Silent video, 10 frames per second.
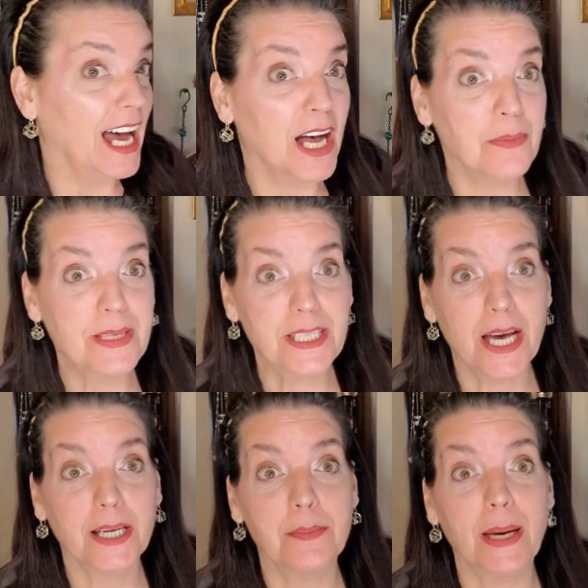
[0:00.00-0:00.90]
I'll be
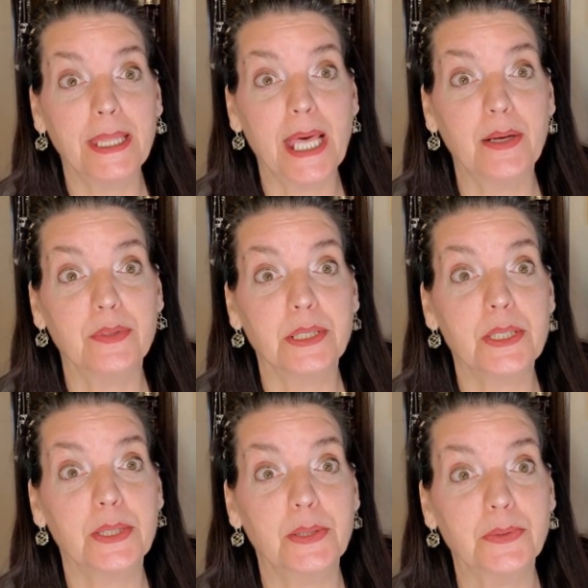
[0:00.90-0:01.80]
talking about that real
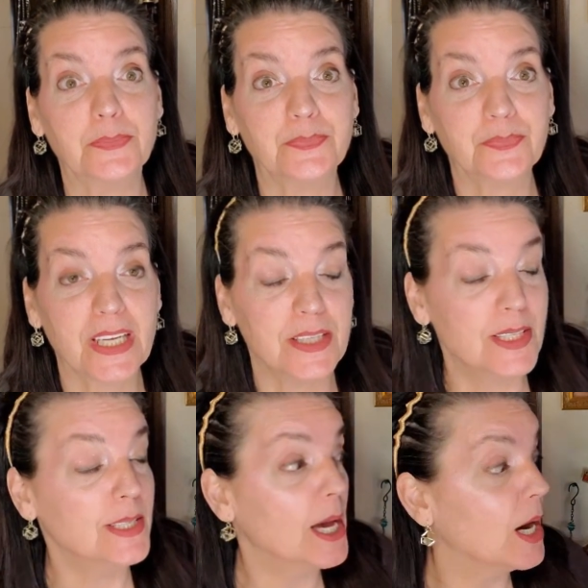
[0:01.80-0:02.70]
soon.
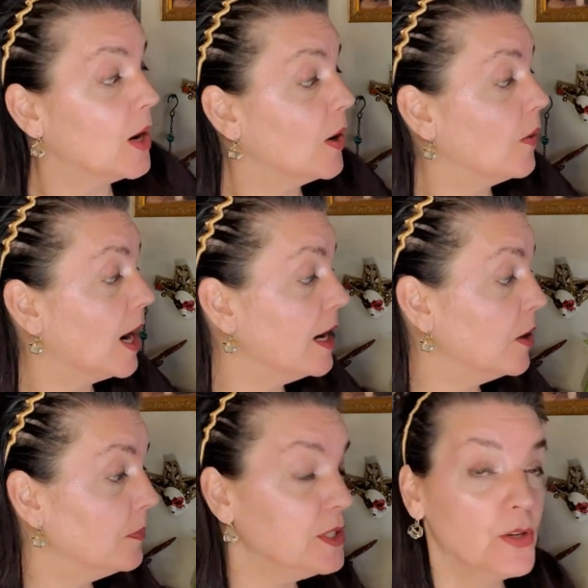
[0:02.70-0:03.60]
So I
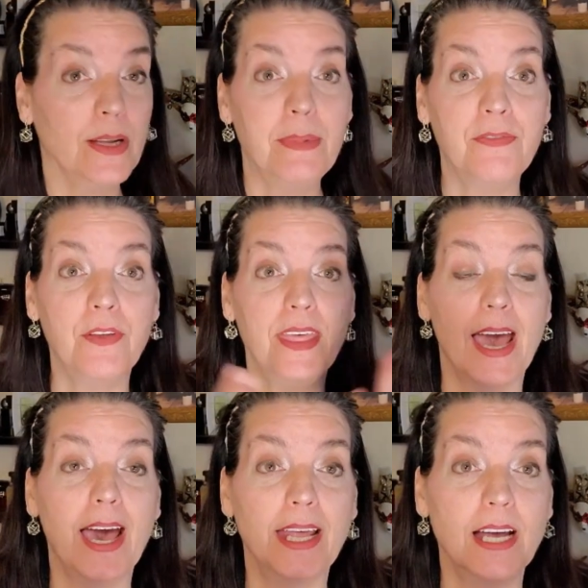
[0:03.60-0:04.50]
hope you join me for
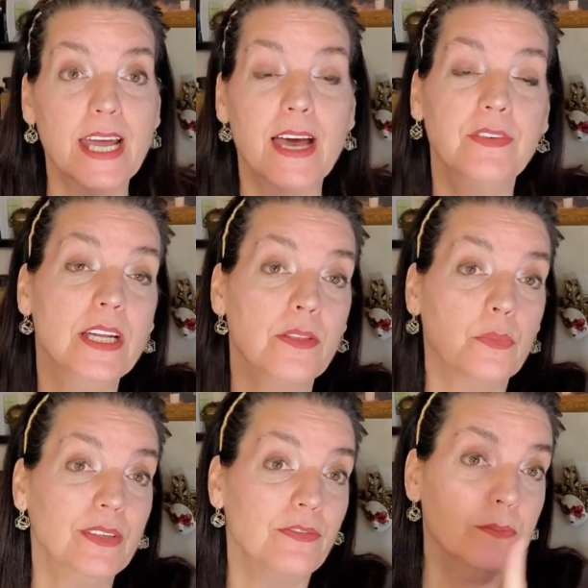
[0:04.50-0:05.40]
that. I have another
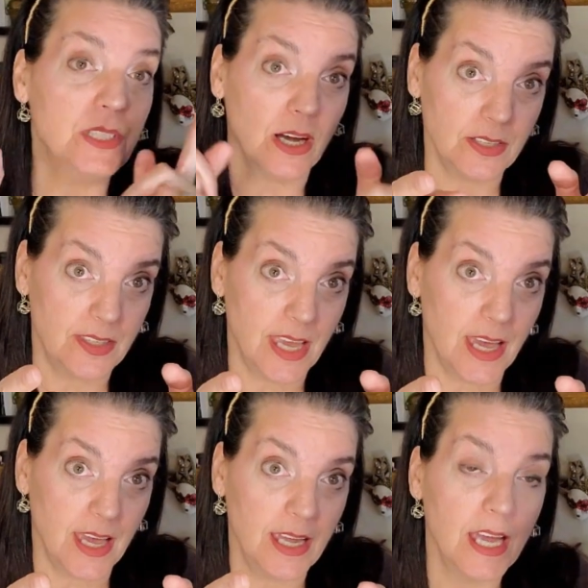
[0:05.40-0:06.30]
one from
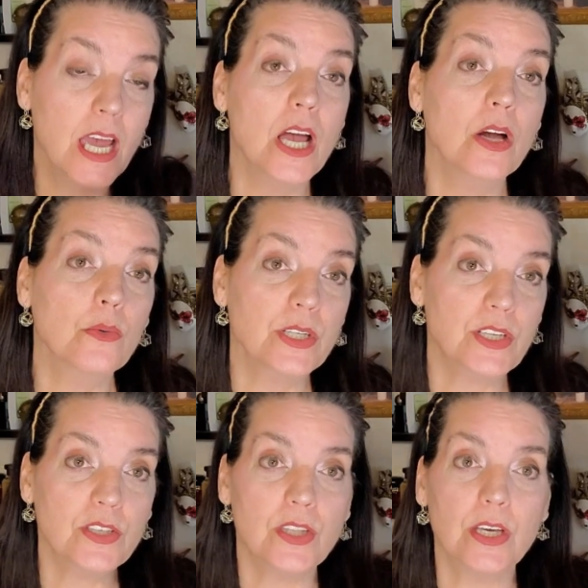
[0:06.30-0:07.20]
Dossier, which
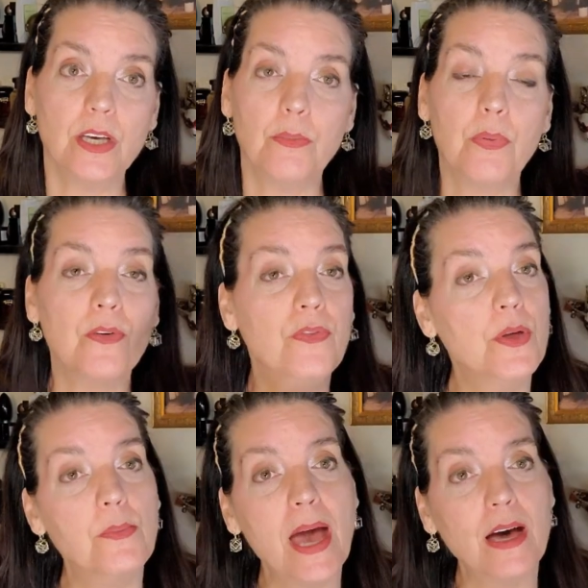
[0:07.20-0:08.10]
is the
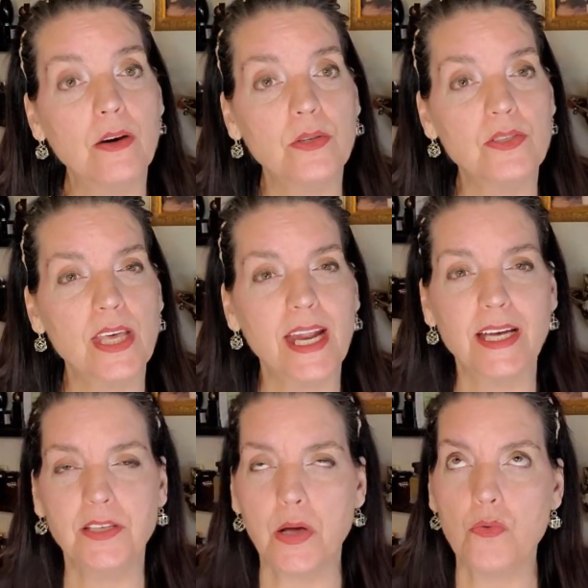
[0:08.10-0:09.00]
perfume house that
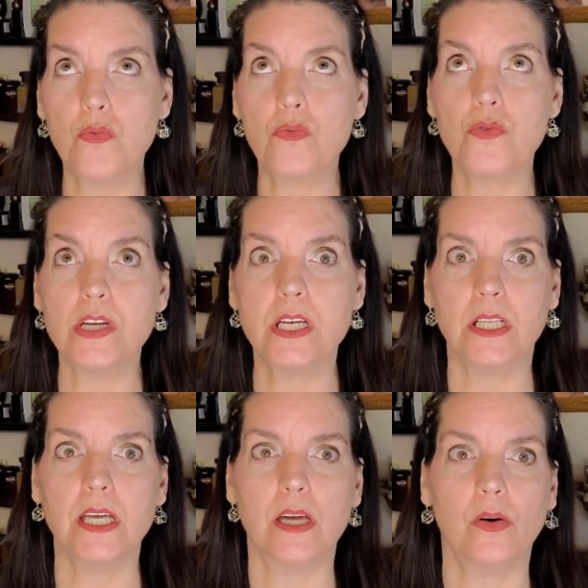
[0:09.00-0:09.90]
has a
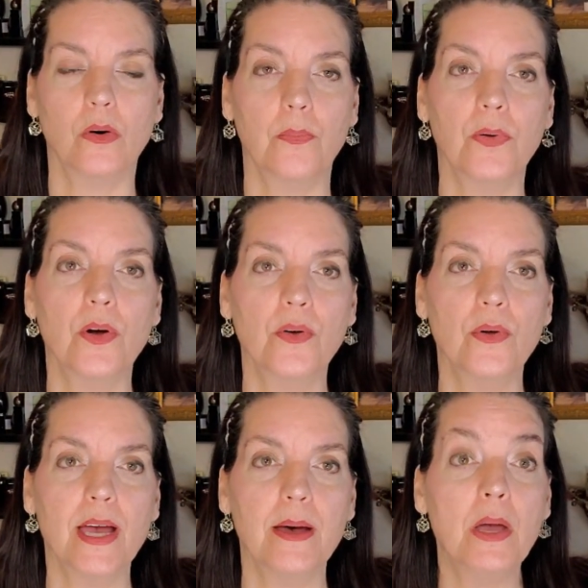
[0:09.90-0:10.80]
really cool
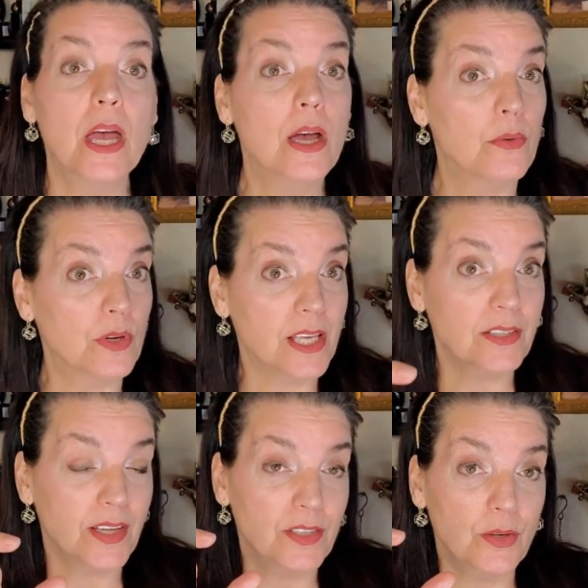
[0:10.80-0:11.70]
program where they
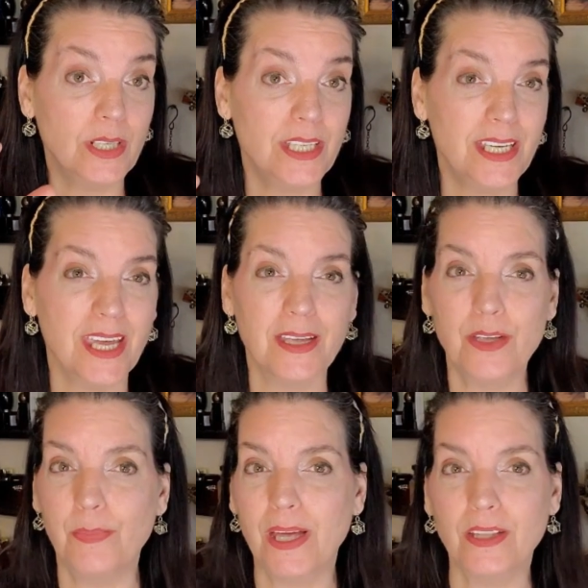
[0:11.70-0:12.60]
send you a decant.
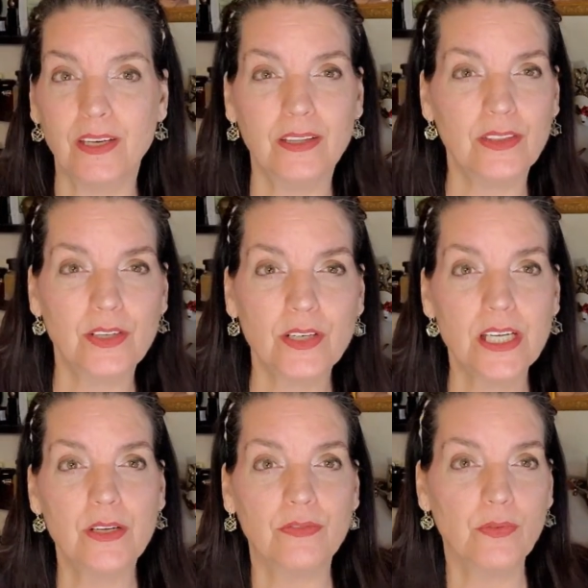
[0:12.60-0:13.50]
You pay the
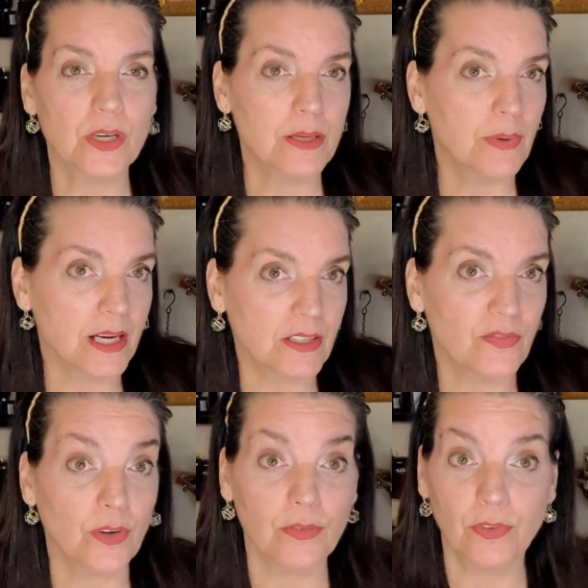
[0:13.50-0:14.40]
30 or 40 bucks
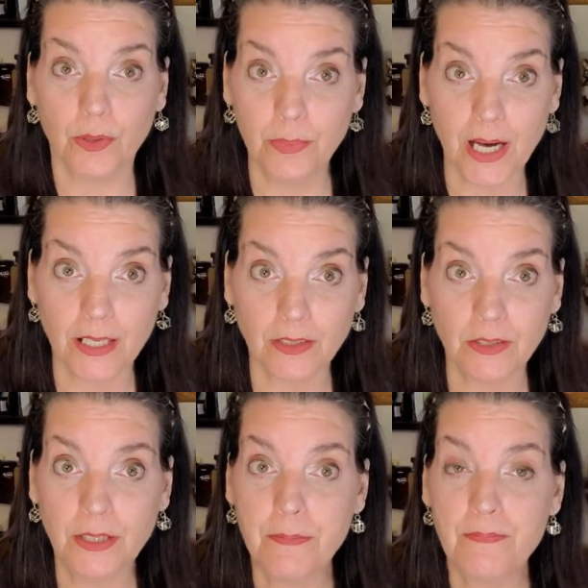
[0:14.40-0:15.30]
for a full bottle.